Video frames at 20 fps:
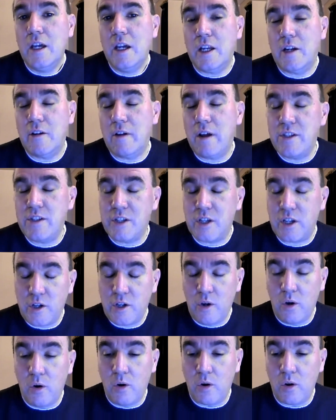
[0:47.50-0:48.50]
a race at
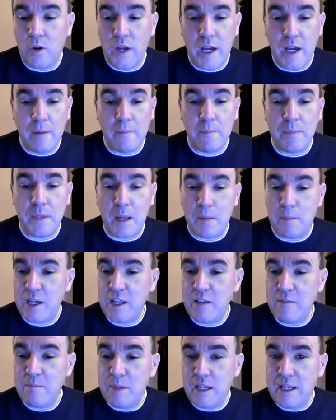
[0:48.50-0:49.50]
Cork. I
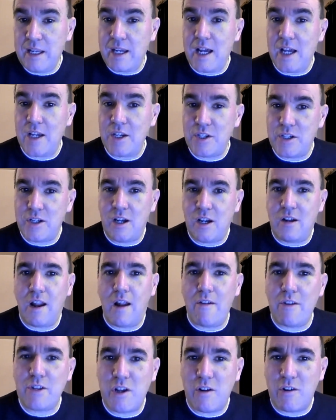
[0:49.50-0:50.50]
believe Billy Nash, our
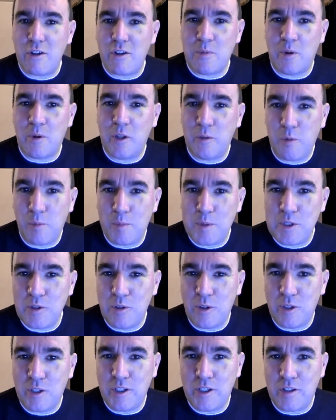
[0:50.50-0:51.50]
Irish correspondent, will be
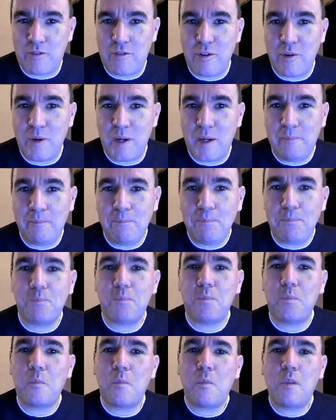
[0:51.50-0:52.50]
talking you through
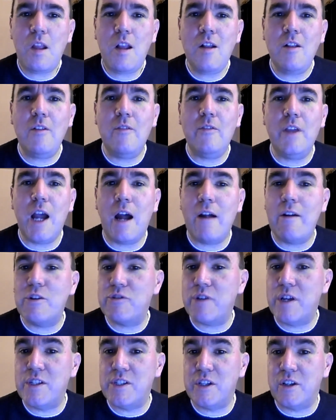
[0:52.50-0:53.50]
the
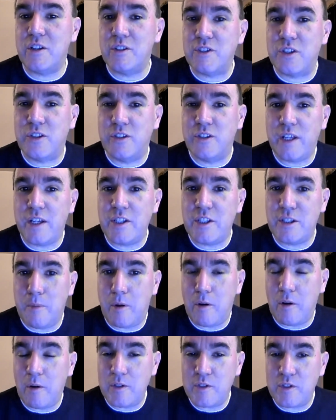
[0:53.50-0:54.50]
Irish racing on Sunday
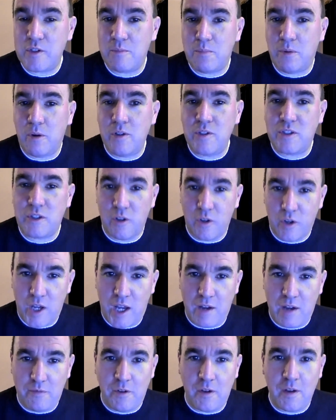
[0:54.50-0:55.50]
tomorrow at some point. So look
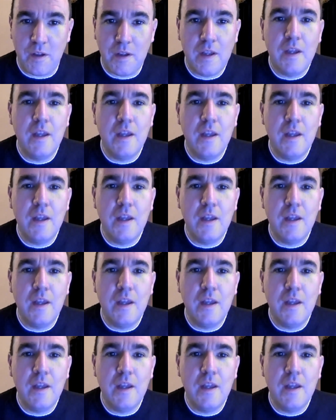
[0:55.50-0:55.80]
out for